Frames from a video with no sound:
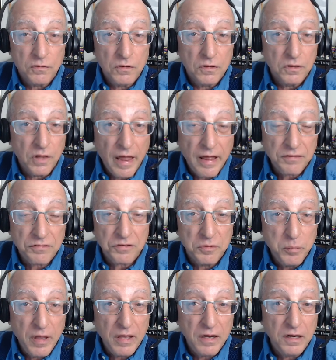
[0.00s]
last
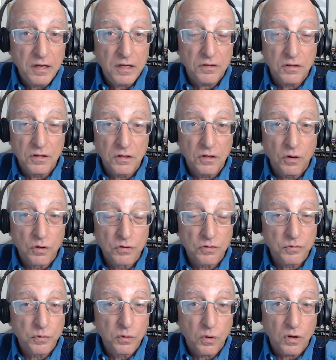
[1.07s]
minute go
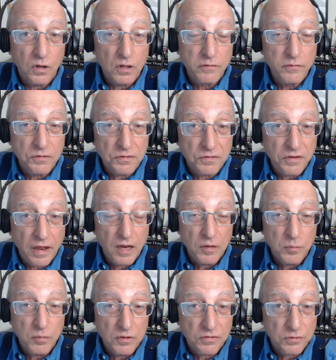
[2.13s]
through all of your
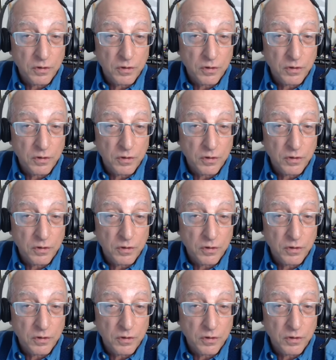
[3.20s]
statements,